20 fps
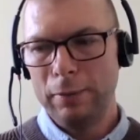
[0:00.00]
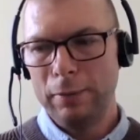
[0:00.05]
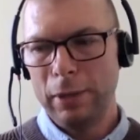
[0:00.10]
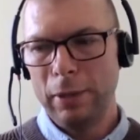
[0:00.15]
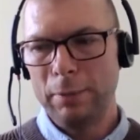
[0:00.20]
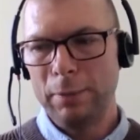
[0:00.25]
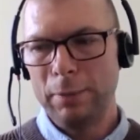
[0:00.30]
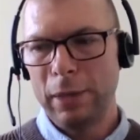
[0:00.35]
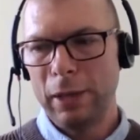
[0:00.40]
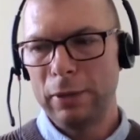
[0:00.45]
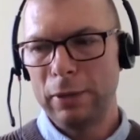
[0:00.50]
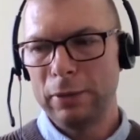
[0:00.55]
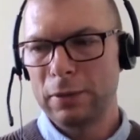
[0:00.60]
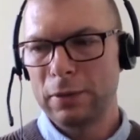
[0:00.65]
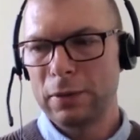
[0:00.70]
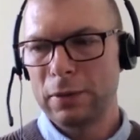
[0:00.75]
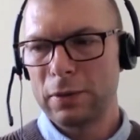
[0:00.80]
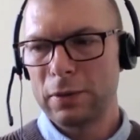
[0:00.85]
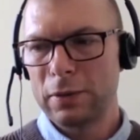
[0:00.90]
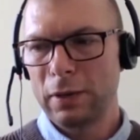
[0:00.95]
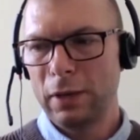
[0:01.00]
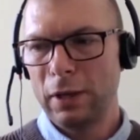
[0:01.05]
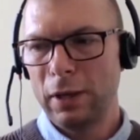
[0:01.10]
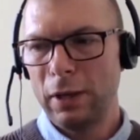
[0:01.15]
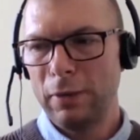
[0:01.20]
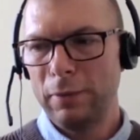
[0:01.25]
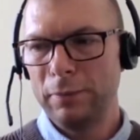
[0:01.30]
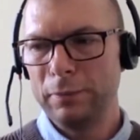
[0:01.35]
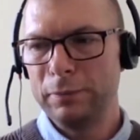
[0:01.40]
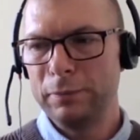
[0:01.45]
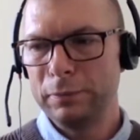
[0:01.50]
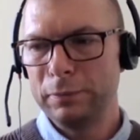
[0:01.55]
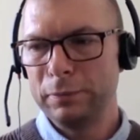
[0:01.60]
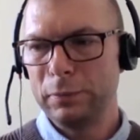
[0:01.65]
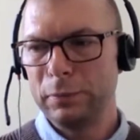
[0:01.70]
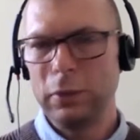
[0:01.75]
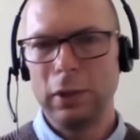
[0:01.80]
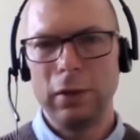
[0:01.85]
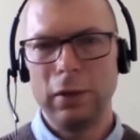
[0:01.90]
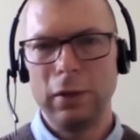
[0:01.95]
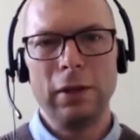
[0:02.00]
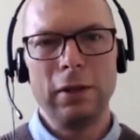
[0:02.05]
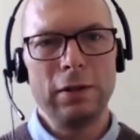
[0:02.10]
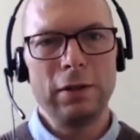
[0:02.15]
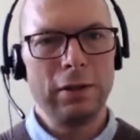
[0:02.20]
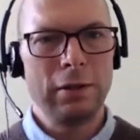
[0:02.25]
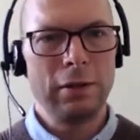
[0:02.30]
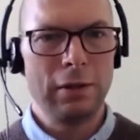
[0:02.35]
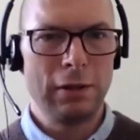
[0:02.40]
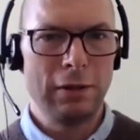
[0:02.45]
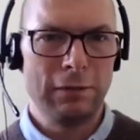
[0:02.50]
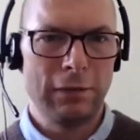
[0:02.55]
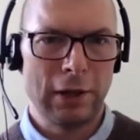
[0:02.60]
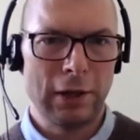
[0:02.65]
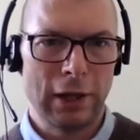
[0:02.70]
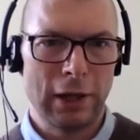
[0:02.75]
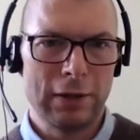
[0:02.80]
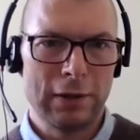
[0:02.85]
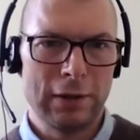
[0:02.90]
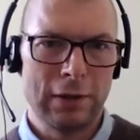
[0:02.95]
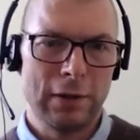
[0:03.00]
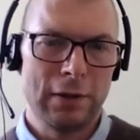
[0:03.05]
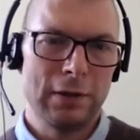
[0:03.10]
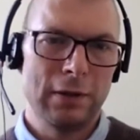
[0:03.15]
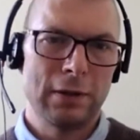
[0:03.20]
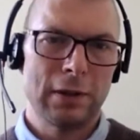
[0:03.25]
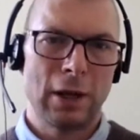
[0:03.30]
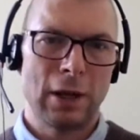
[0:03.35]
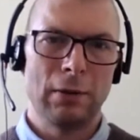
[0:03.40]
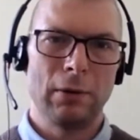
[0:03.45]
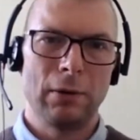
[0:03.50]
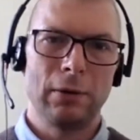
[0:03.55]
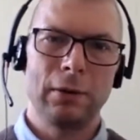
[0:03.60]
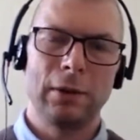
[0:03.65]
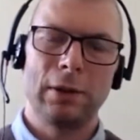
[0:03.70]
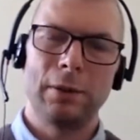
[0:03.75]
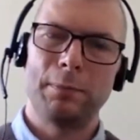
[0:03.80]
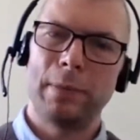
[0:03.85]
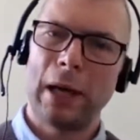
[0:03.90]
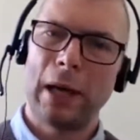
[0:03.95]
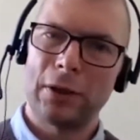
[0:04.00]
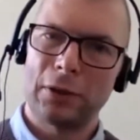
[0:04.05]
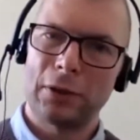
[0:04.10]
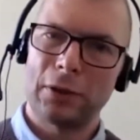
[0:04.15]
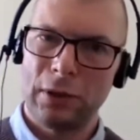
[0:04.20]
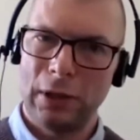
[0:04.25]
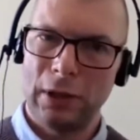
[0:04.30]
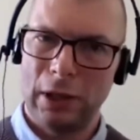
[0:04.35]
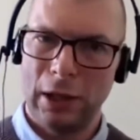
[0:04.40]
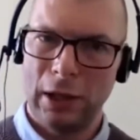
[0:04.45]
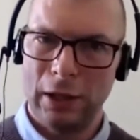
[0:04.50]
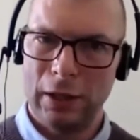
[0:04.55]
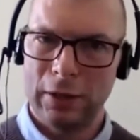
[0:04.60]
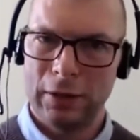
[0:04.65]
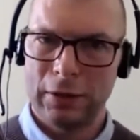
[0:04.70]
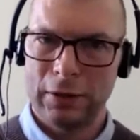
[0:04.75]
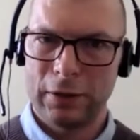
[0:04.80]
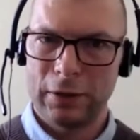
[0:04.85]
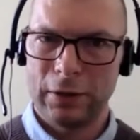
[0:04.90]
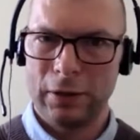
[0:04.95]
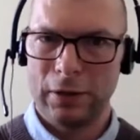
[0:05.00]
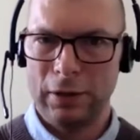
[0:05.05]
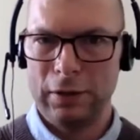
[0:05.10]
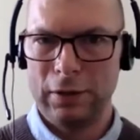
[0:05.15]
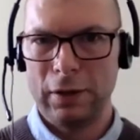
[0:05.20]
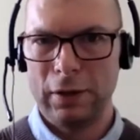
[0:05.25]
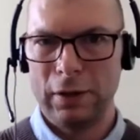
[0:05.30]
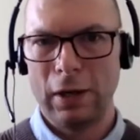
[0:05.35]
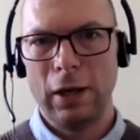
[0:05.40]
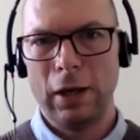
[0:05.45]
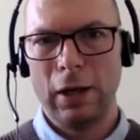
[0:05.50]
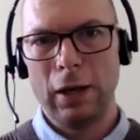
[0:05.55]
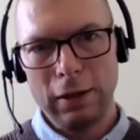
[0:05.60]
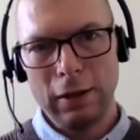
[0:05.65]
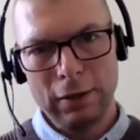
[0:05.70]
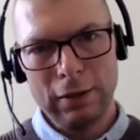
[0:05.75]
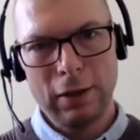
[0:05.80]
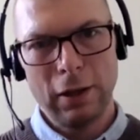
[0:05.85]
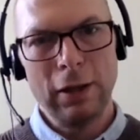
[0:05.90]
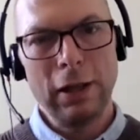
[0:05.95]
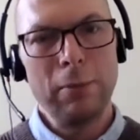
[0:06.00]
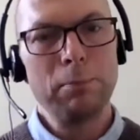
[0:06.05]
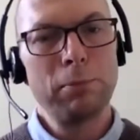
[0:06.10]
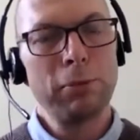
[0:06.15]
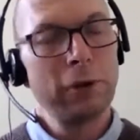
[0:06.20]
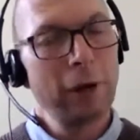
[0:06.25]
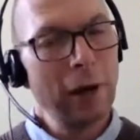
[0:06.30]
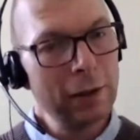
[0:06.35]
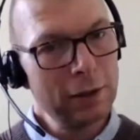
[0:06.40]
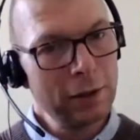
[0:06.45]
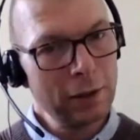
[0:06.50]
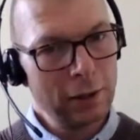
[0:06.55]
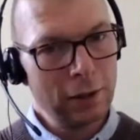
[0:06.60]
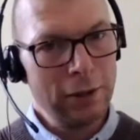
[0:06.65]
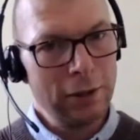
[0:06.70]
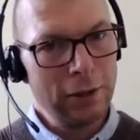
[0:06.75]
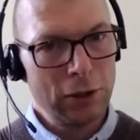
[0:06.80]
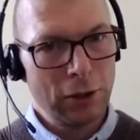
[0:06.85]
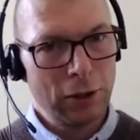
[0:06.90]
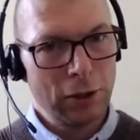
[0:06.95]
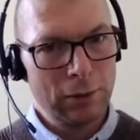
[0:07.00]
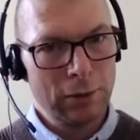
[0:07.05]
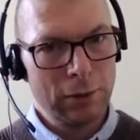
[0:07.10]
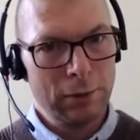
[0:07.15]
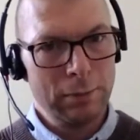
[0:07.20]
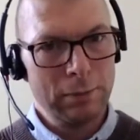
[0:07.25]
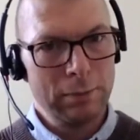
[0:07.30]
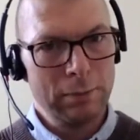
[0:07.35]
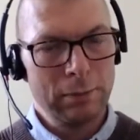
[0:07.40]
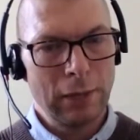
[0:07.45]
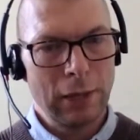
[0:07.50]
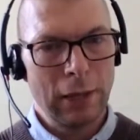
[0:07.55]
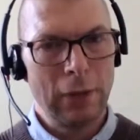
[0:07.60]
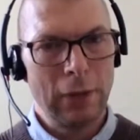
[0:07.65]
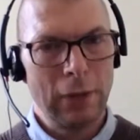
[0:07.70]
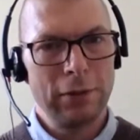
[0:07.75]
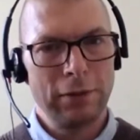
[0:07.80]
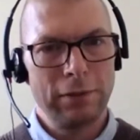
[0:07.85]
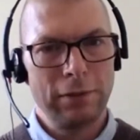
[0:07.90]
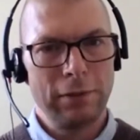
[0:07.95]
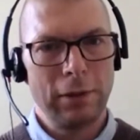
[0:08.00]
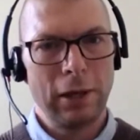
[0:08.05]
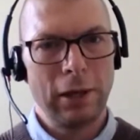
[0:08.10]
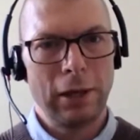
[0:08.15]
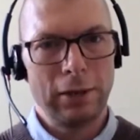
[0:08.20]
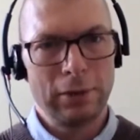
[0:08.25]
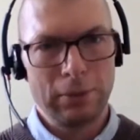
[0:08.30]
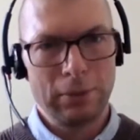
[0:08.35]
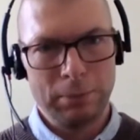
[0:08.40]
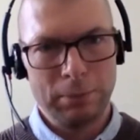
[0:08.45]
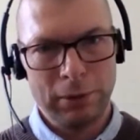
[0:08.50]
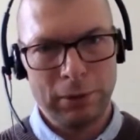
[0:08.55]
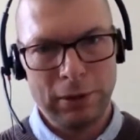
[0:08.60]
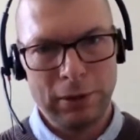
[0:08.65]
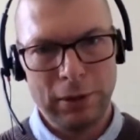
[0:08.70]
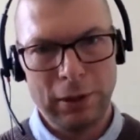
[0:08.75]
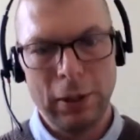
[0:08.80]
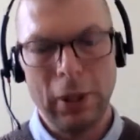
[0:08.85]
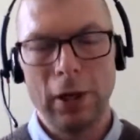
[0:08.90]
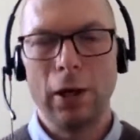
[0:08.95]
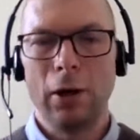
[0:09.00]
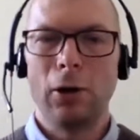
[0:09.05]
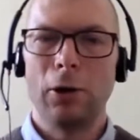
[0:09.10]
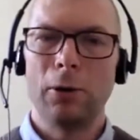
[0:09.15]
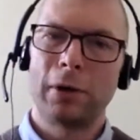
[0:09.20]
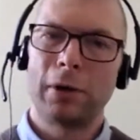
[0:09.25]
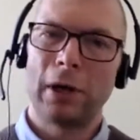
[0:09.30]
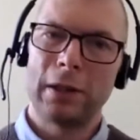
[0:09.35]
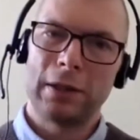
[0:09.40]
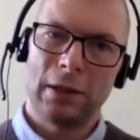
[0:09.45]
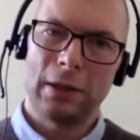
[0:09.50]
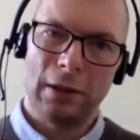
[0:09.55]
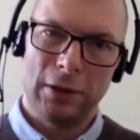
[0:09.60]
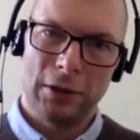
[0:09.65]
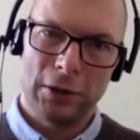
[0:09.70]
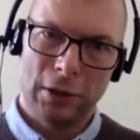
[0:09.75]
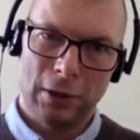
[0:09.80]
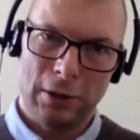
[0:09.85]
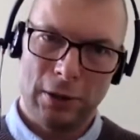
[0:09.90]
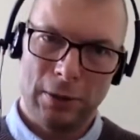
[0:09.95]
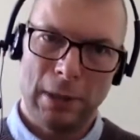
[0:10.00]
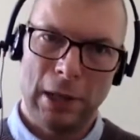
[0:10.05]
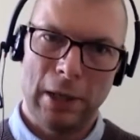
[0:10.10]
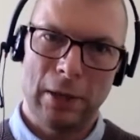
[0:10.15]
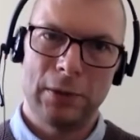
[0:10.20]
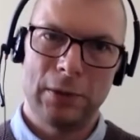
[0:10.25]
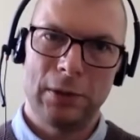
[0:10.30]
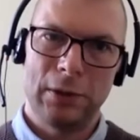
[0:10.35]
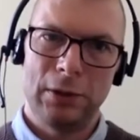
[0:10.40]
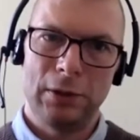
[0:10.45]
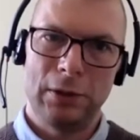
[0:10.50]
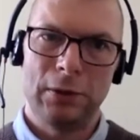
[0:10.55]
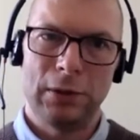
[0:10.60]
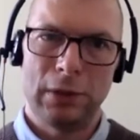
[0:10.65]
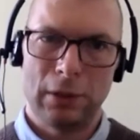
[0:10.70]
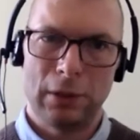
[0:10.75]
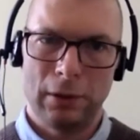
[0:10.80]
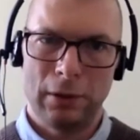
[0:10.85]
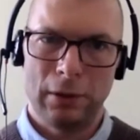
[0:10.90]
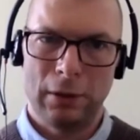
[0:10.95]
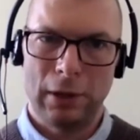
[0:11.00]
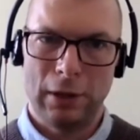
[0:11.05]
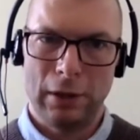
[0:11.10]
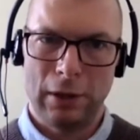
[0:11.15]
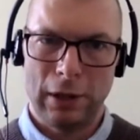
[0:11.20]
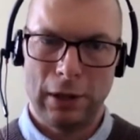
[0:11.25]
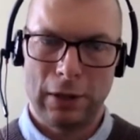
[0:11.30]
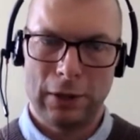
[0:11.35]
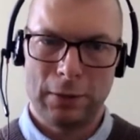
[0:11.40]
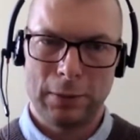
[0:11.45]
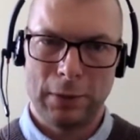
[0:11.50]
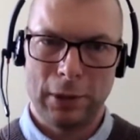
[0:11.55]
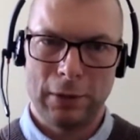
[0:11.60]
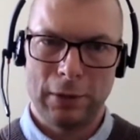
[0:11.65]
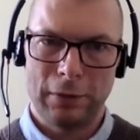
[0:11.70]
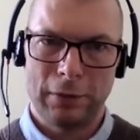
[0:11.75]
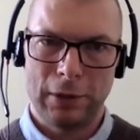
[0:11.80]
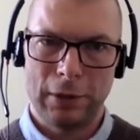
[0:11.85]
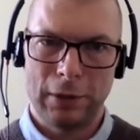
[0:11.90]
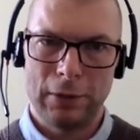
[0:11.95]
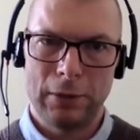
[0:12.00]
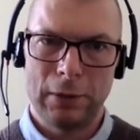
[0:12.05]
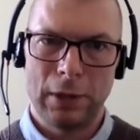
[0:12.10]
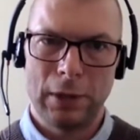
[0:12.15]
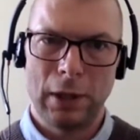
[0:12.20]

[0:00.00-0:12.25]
about this is the device, this is how long the battery lasts, this, and then practically show them how to put it, or practically show them how to use it on their smartphone,